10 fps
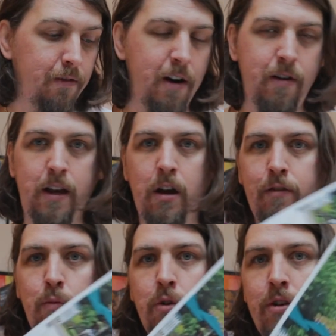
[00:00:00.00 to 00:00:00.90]
very kind
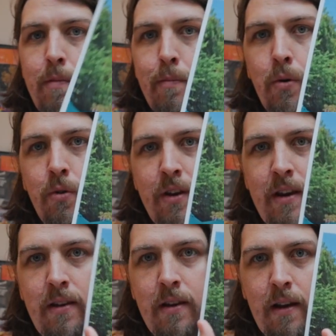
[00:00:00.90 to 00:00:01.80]
of wooden
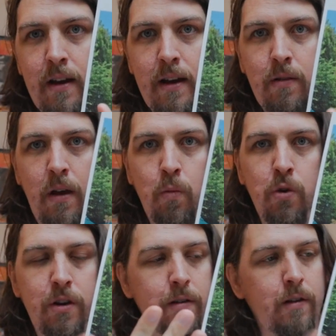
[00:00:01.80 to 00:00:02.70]
boarded, like
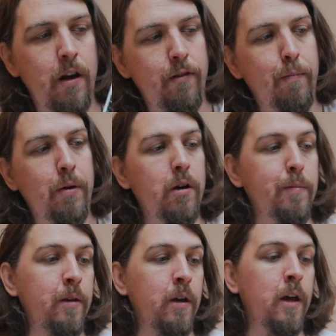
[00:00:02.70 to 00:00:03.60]
wooden kind of
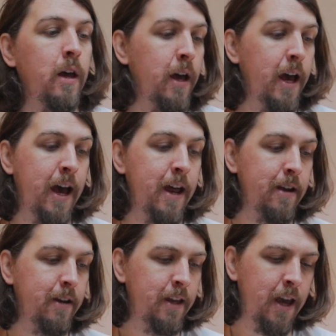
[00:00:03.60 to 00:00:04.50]
pub.
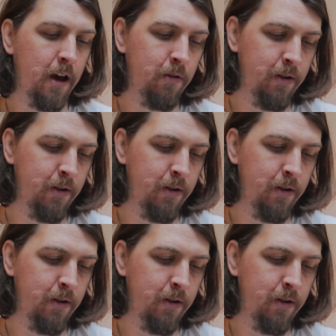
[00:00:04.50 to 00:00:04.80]
And yeah, I